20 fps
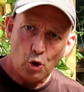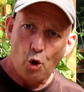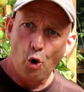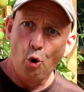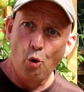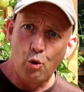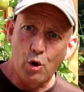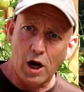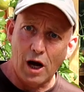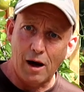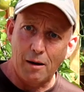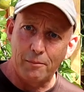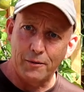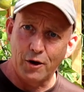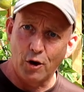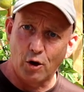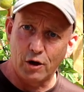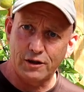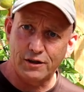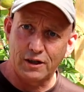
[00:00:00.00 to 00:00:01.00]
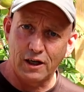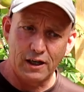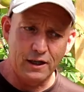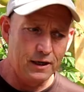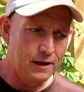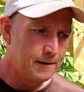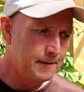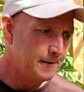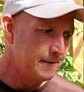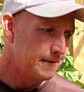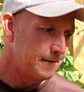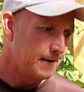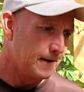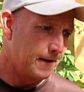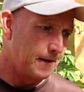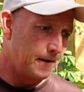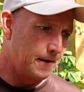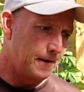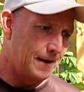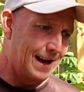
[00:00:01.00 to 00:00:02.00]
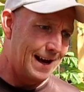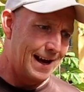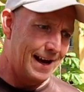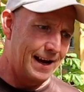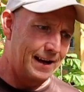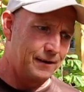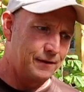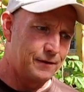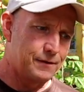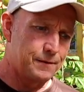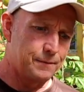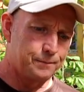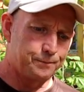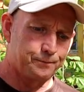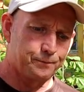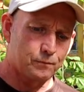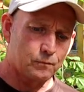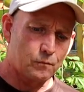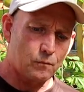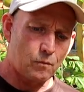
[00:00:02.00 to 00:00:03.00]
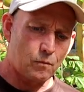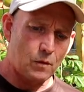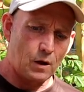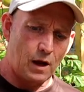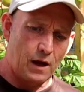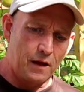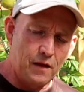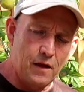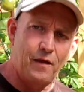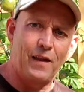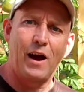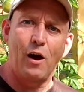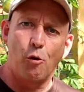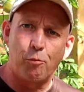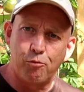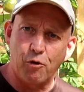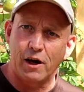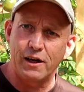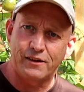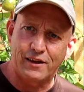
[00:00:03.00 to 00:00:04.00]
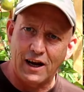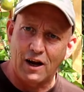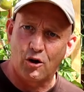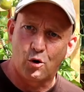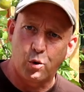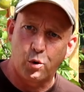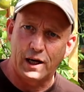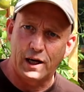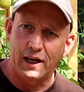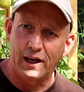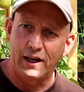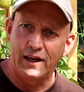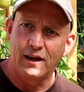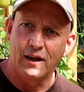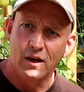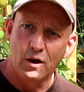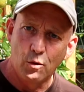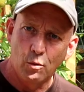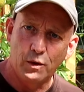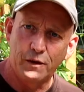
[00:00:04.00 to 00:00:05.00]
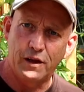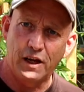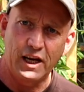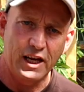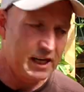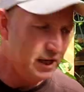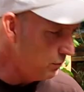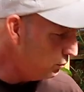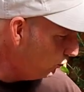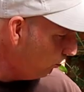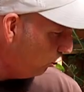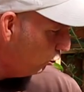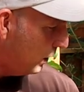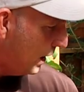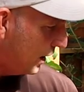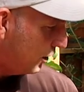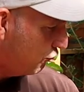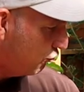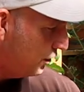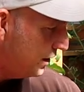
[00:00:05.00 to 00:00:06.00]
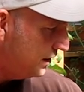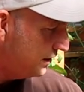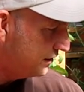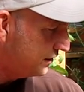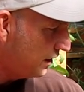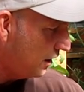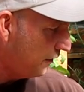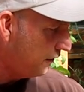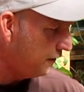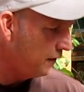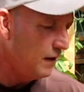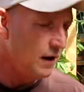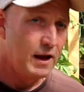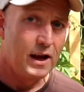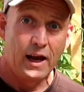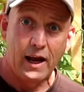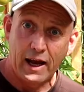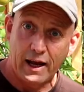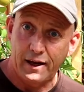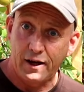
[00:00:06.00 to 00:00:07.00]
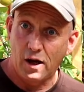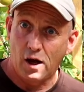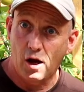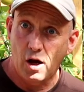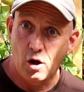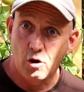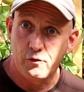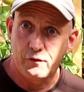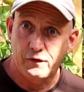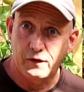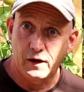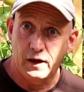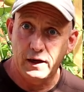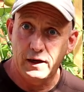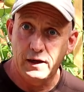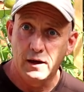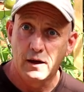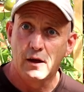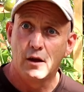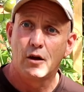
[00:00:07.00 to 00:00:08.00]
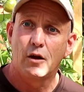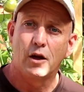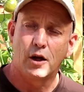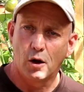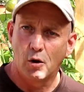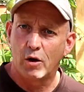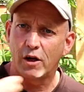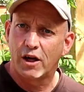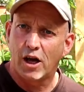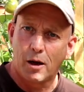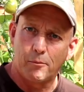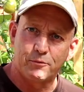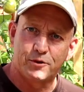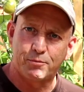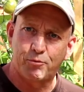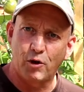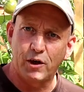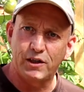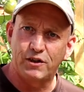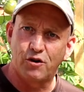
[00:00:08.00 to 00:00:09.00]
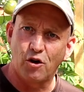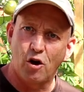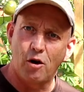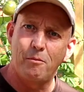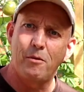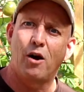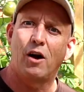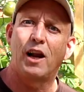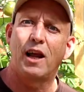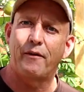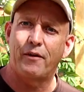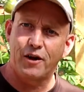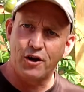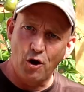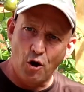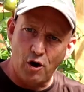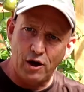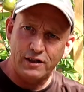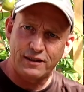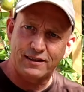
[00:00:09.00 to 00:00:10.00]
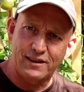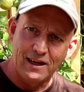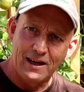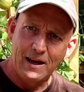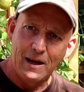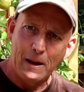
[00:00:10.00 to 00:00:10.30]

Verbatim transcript: all cut up nicely, uh, and and then that will break down quickly with the heat, with all that green stuff, and hopefully, you know, and come springtime I'll have a nice